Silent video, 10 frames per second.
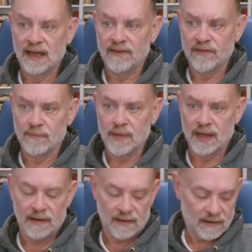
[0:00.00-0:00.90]
even
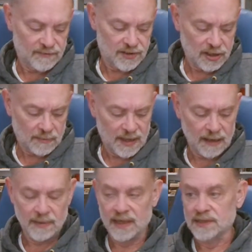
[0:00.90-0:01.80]
men of some
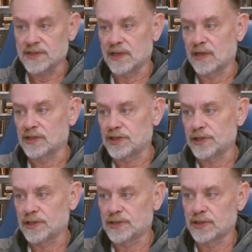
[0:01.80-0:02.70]
eminence in our
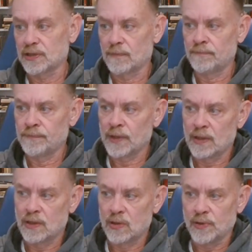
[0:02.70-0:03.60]
church
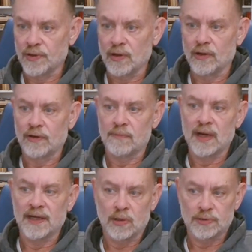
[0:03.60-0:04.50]
who with all their
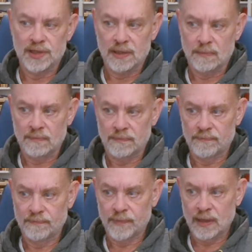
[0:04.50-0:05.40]
might opposed him,